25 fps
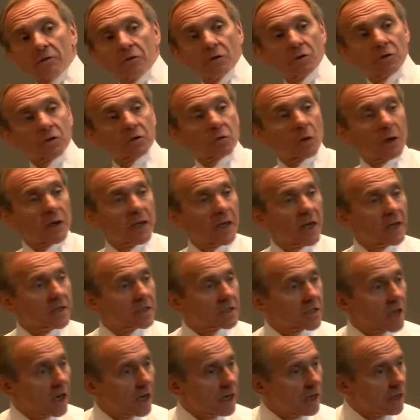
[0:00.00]
through the 28
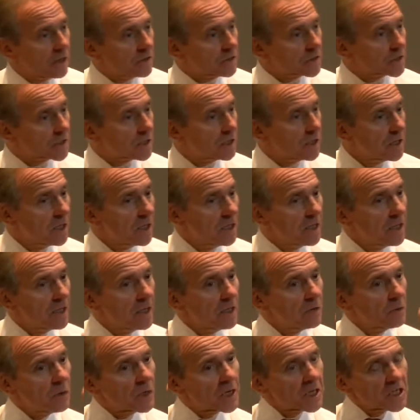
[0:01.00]
silos.
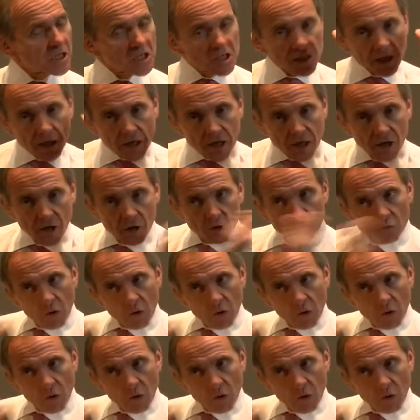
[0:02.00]
We can see